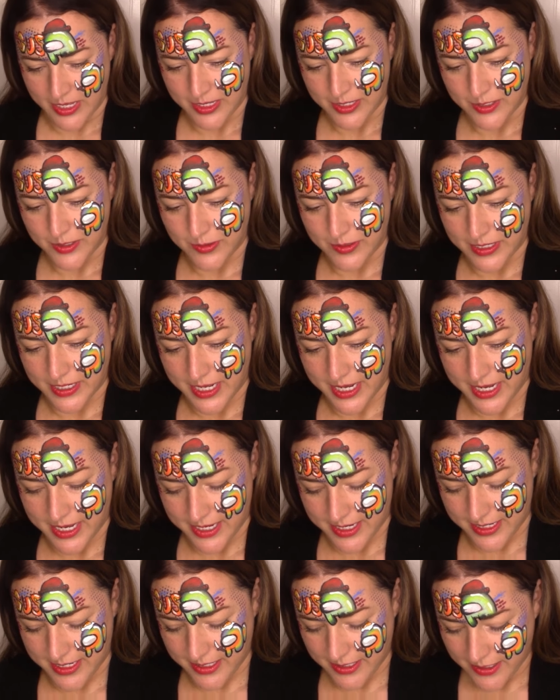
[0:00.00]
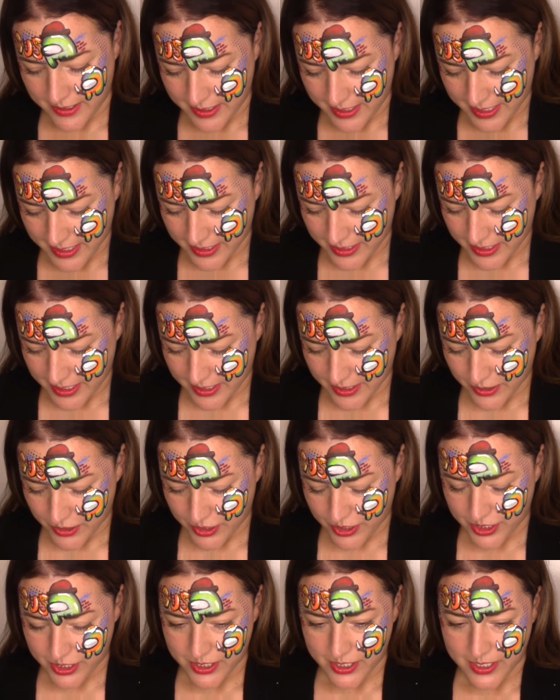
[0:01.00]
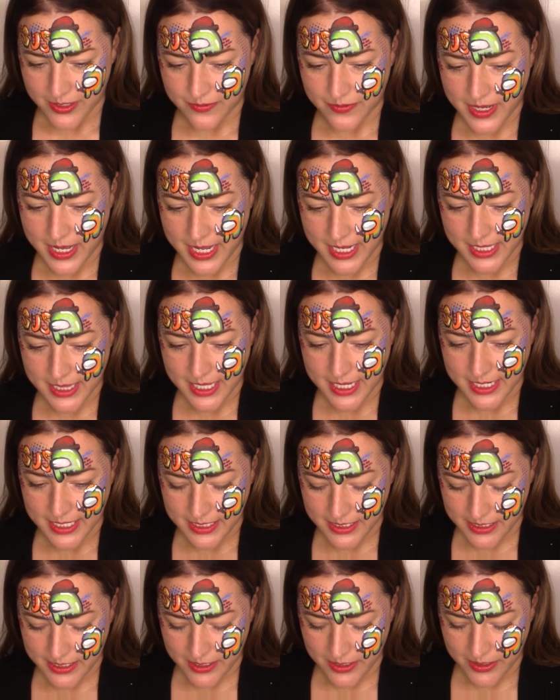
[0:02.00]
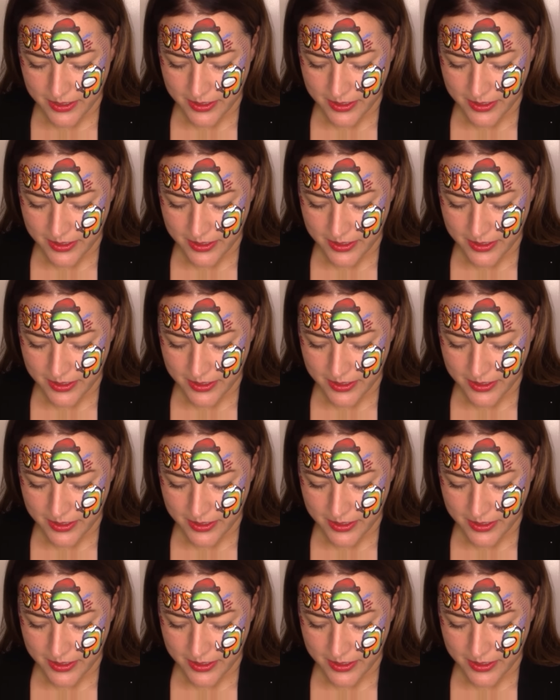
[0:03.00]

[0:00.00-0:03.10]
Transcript: You can add a touch of highlight